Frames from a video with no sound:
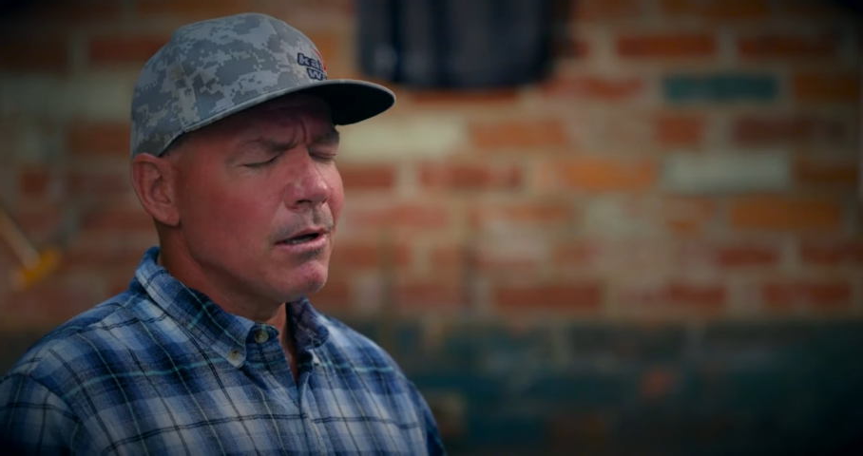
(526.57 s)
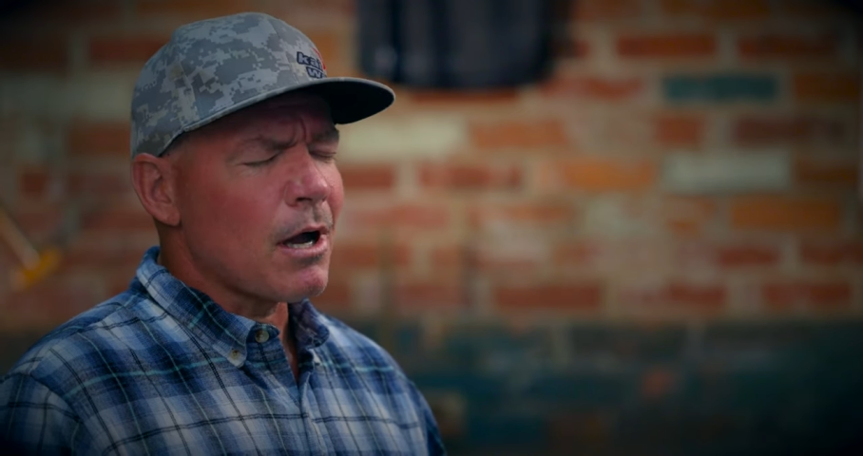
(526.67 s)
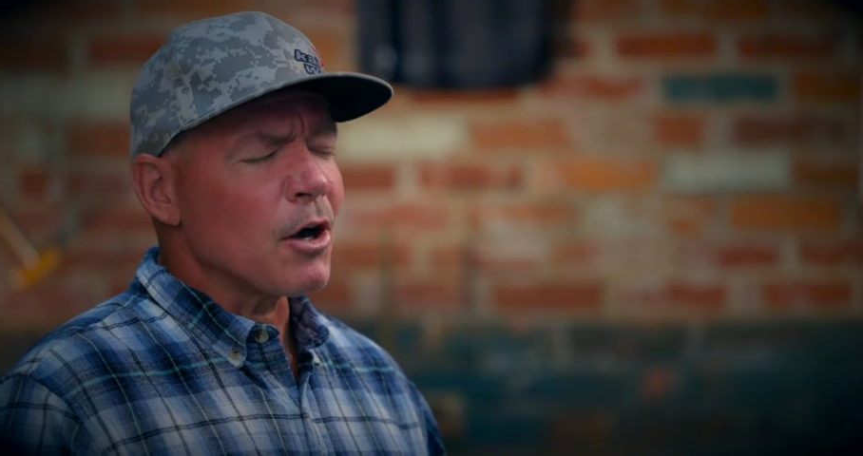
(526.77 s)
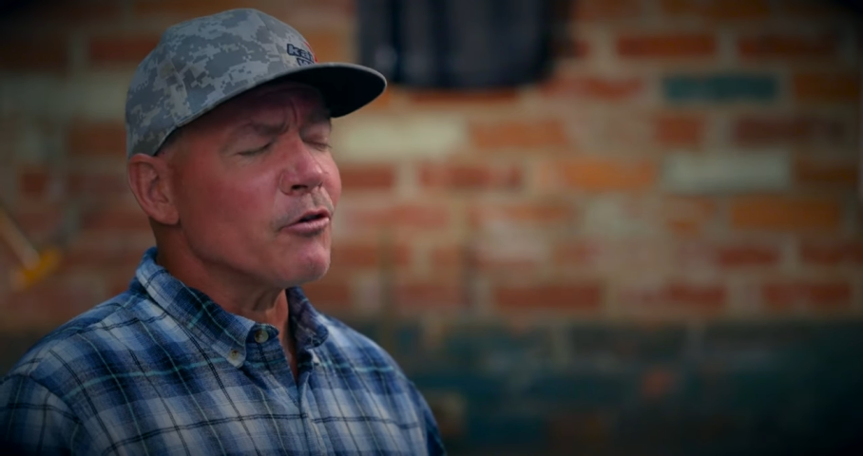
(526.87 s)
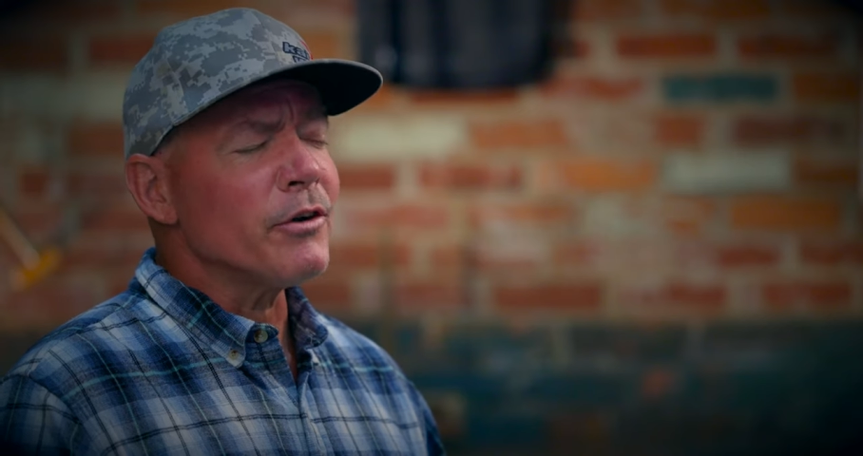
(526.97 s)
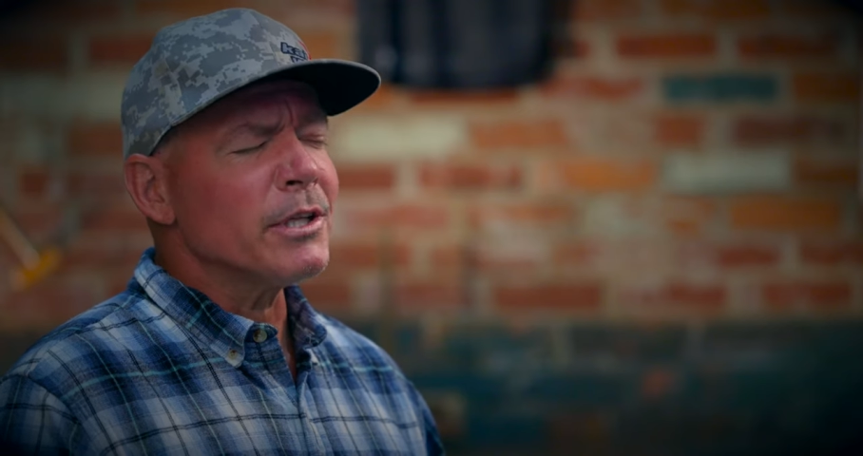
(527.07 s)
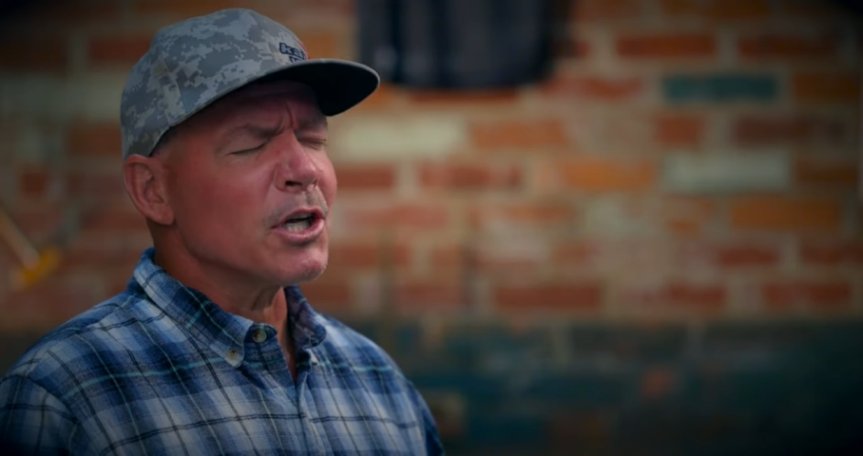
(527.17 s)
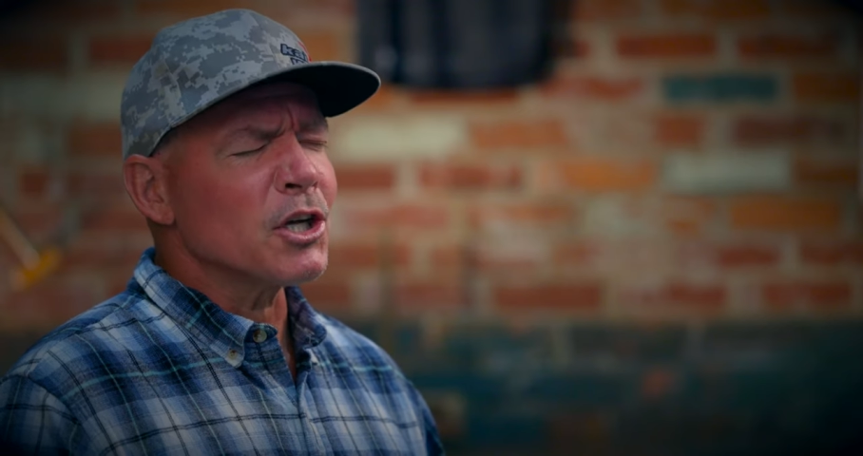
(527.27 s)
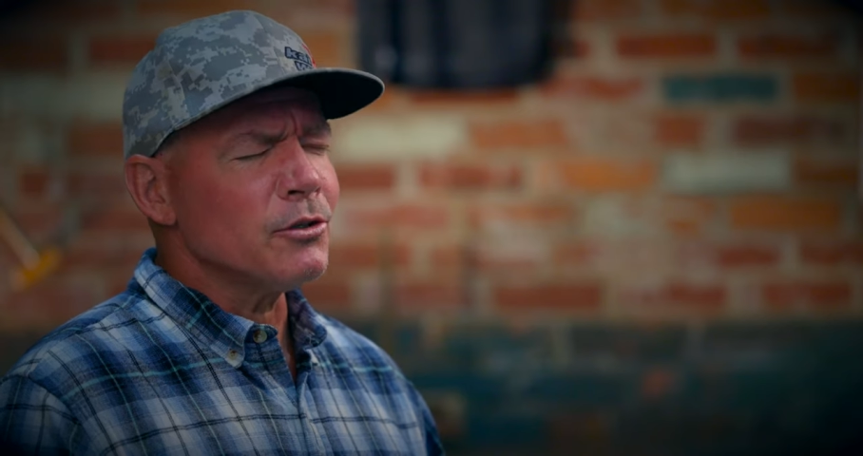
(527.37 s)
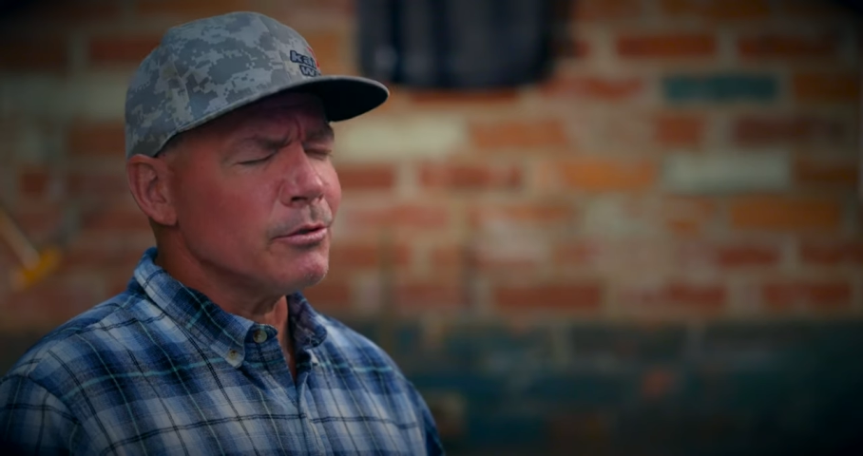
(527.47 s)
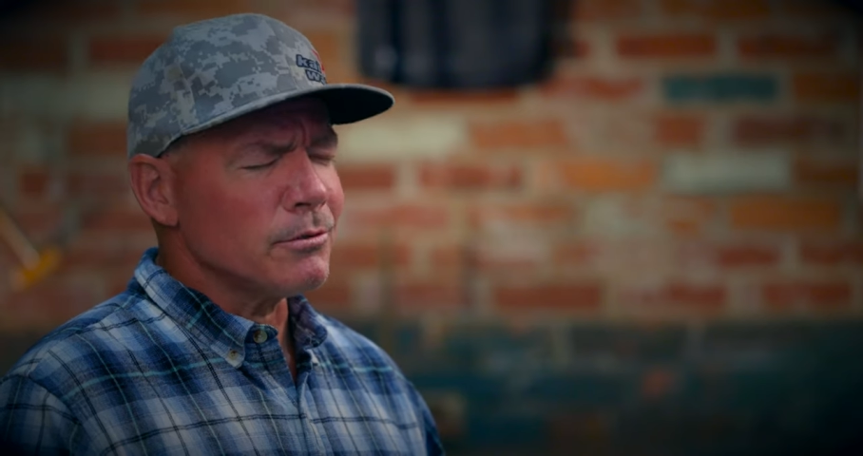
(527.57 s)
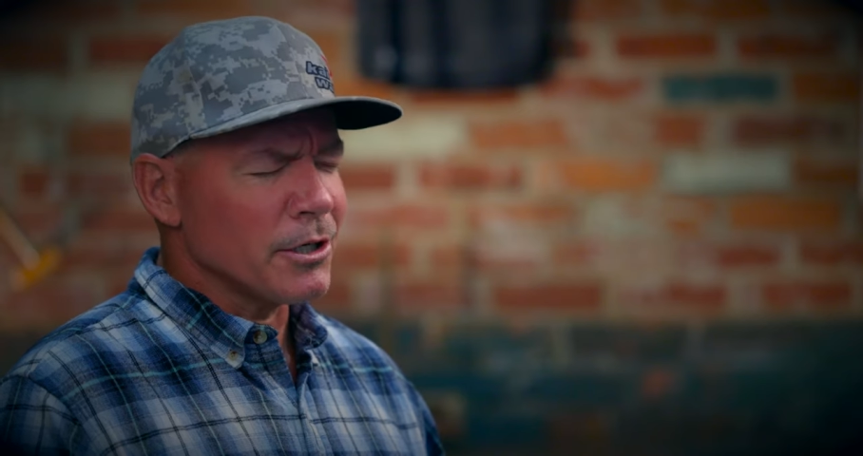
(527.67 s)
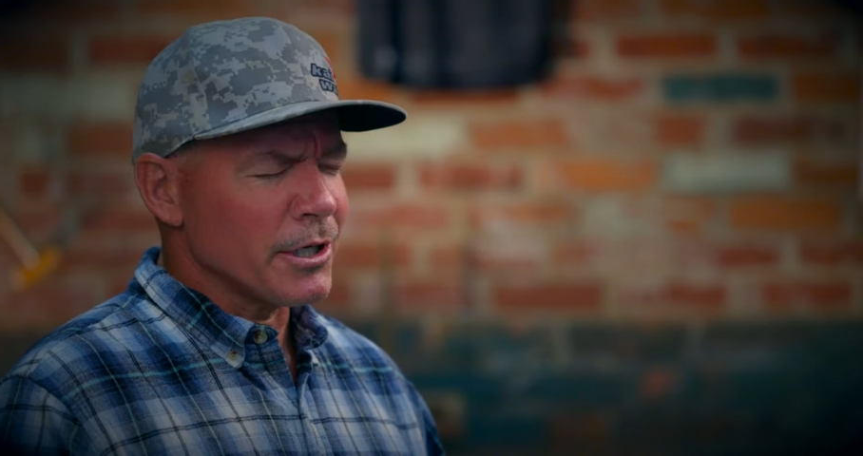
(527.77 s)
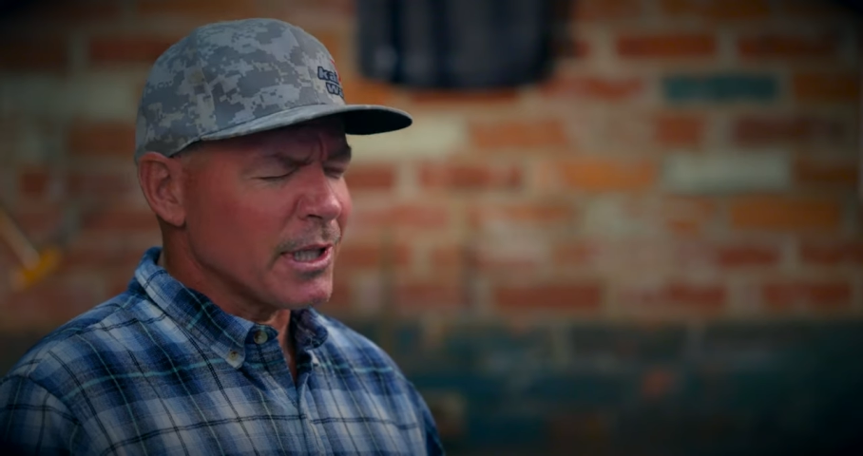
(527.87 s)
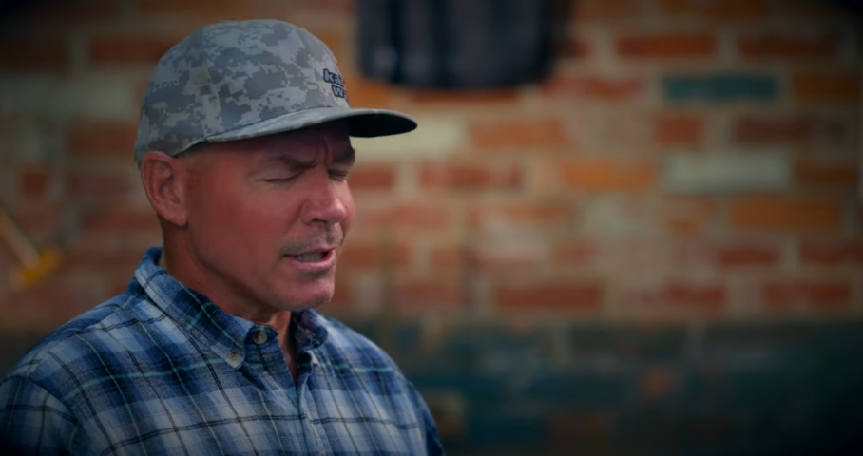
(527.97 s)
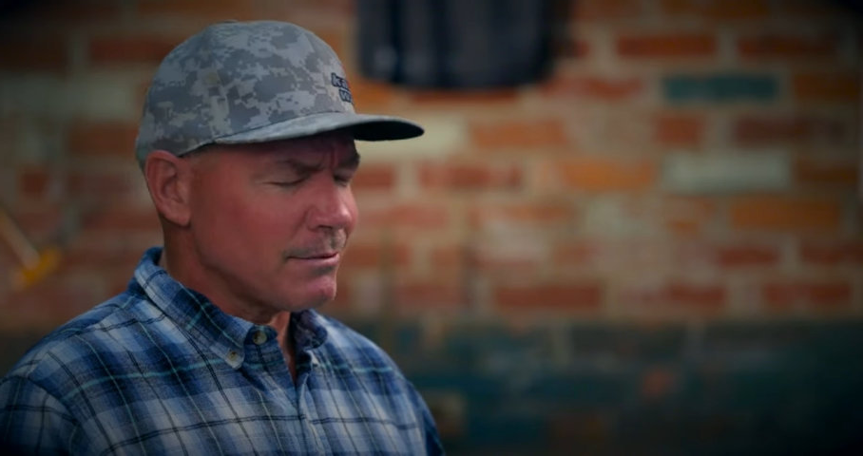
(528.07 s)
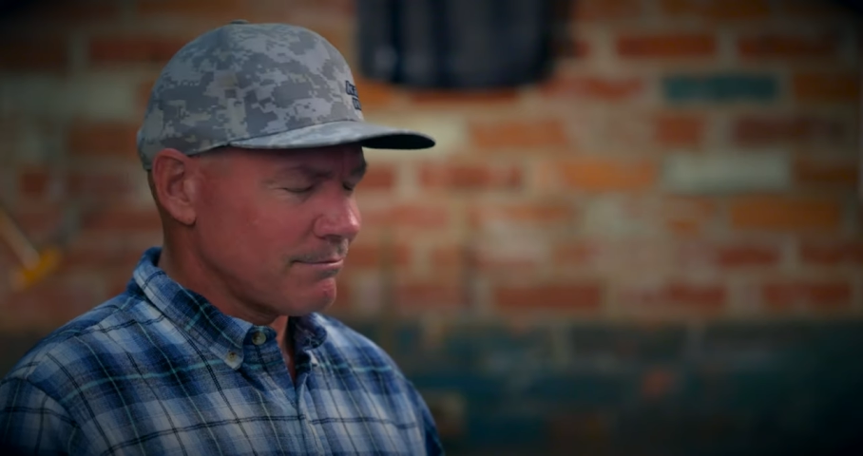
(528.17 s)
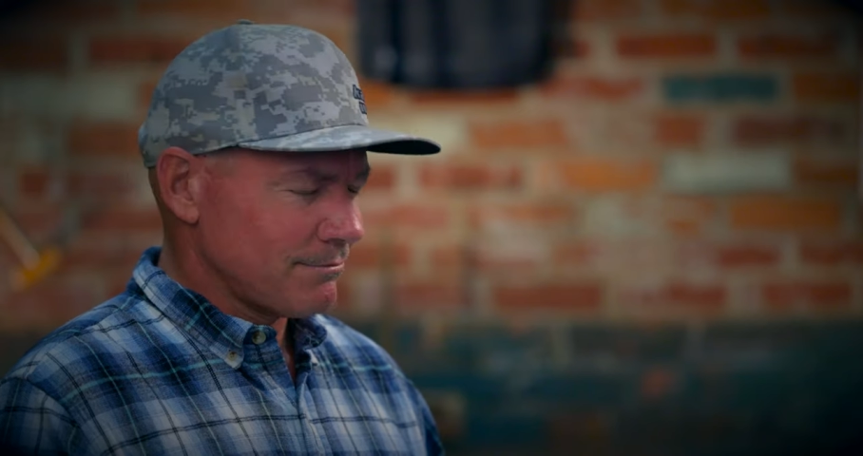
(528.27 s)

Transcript: I'll go rig the canoe early.